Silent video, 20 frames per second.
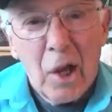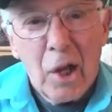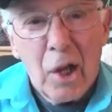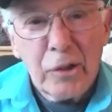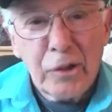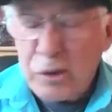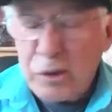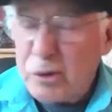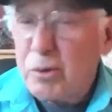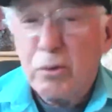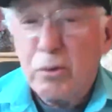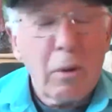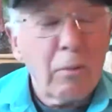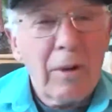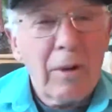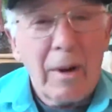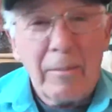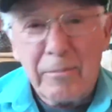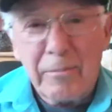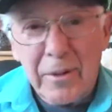Did you
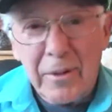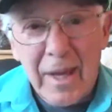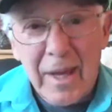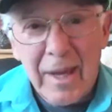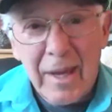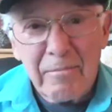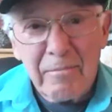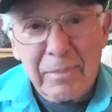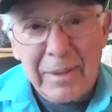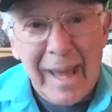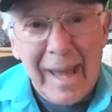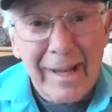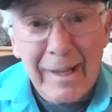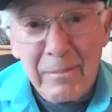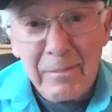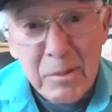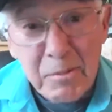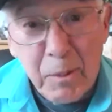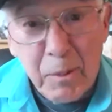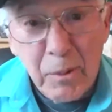grow up with a
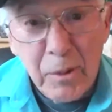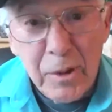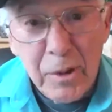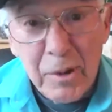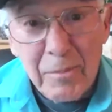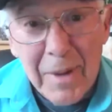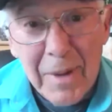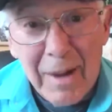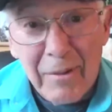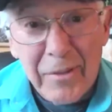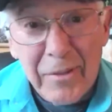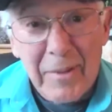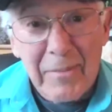platinum spoon in your mouth?